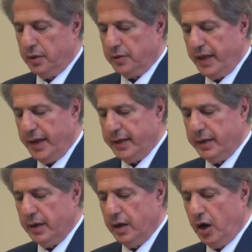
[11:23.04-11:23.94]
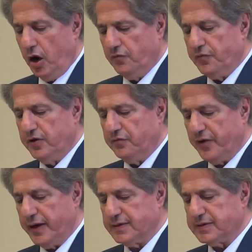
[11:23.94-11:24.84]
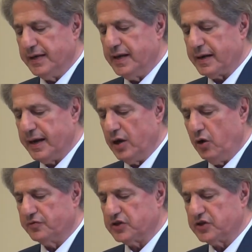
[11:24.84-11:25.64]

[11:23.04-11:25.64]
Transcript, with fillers: they often face an array of